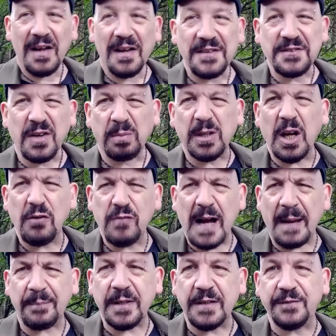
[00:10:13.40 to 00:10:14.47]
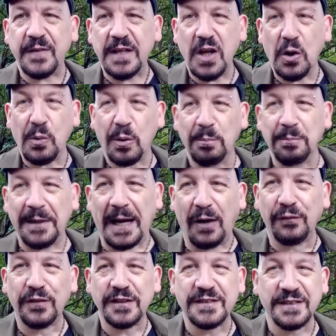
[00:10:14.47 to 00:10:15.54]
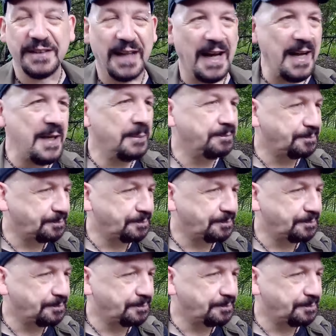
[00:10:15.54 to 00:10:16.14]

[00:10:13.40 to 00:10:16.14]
So I'm going to wrap this video up now for today.